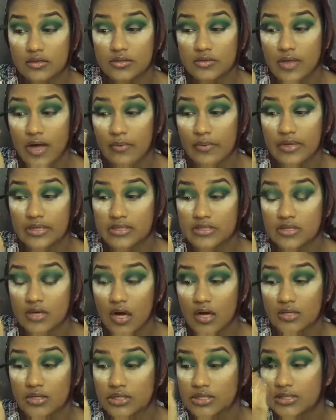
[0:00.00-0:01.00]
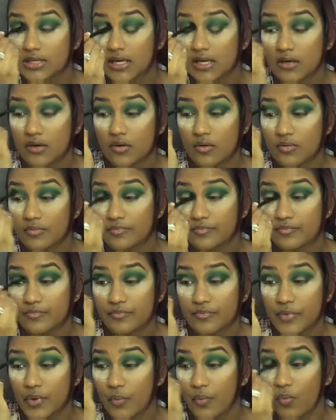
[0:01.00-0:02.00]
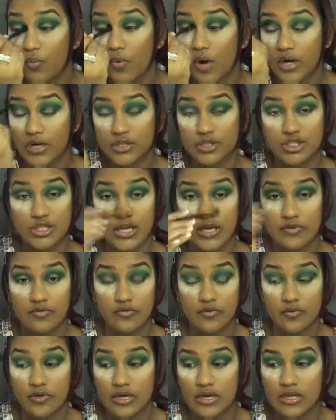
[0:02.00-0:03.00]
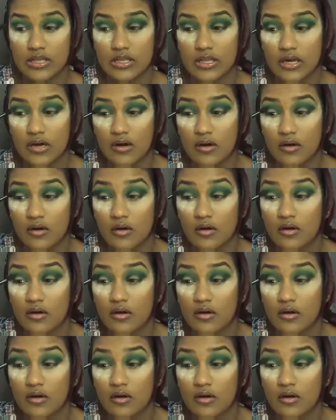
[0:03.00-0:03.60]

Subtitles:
so that way it's not just like one shade of green in there.